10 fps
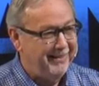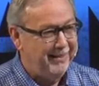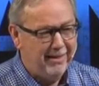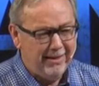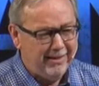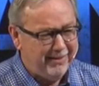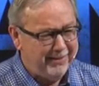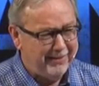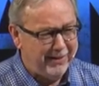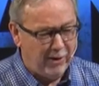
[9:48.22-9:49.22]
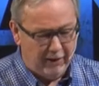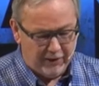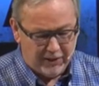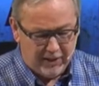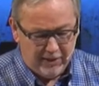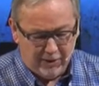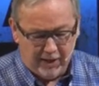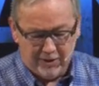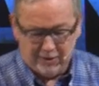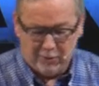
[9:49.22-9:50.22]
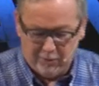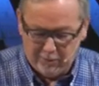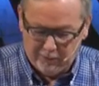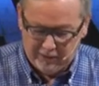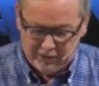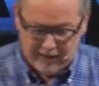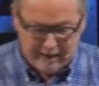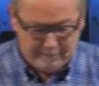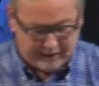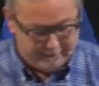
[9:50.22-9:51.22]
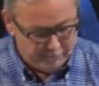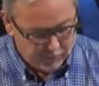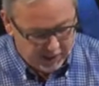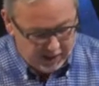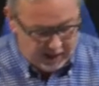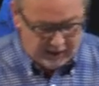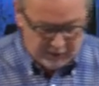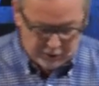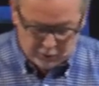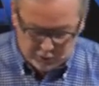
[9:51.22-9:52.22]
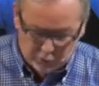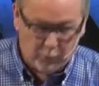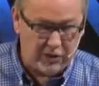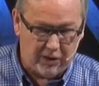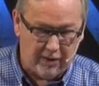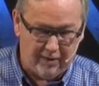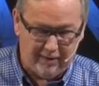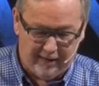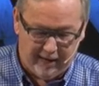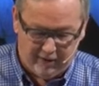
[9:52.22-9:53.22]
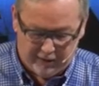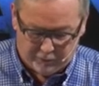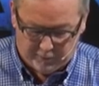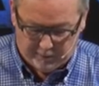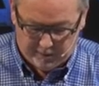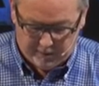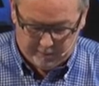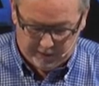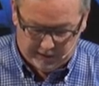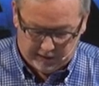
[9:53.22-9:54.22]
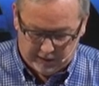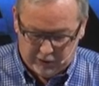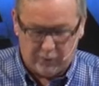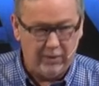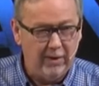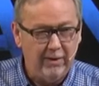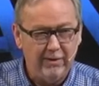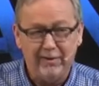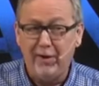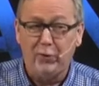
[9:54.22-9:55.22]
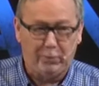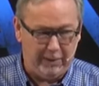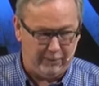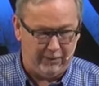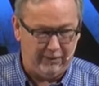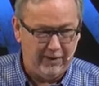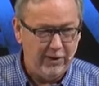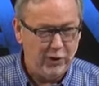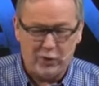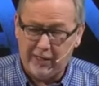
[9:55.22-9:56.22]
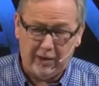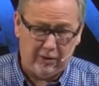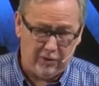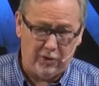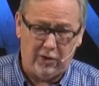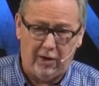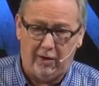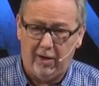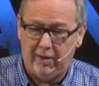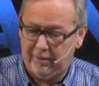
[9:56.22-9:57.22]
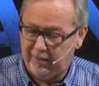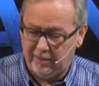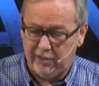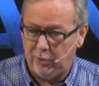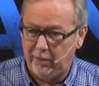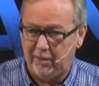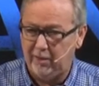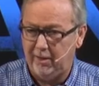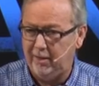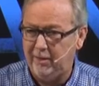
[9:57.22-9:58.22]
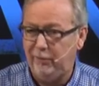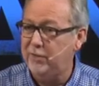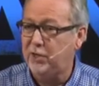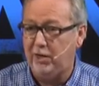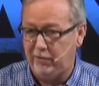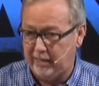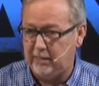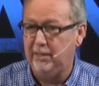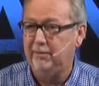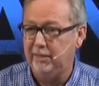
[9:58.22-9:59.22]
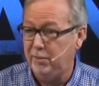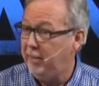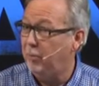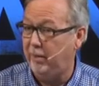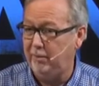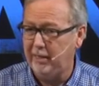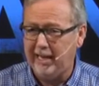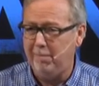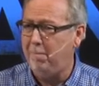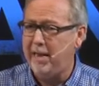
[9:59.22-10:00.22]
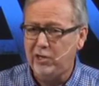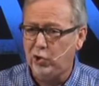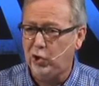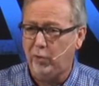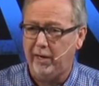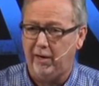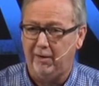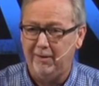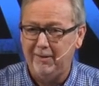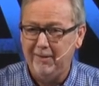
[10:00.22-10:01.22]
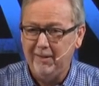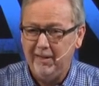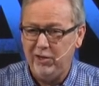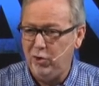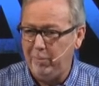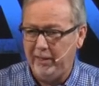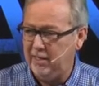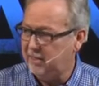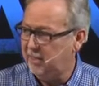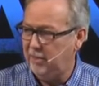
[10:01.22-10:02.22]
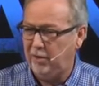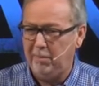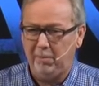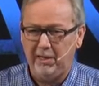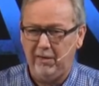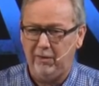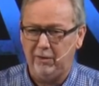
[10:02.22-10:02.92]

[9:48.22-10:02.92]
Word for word: No, no, all of a sudden you're not so happy. Uh, let's switch uh, areas from the, the, military to salespeople. You're trying to close a, a, a deal with a, a, defense contractor. It's a big one. It kind of make your career. And you're up against another company and their